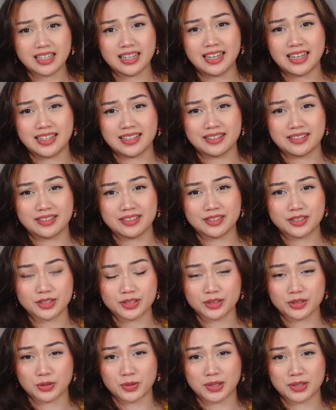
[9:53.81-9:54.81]
And
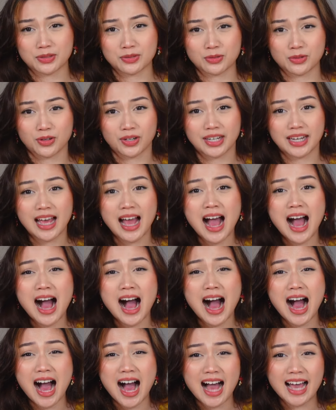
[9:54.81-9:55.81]
just a quick story,
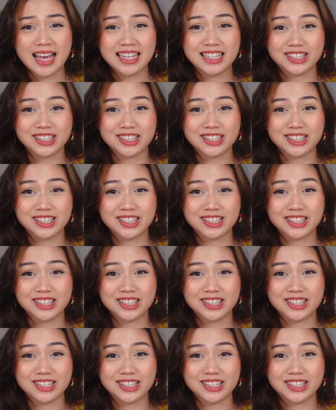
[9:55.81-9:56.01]
I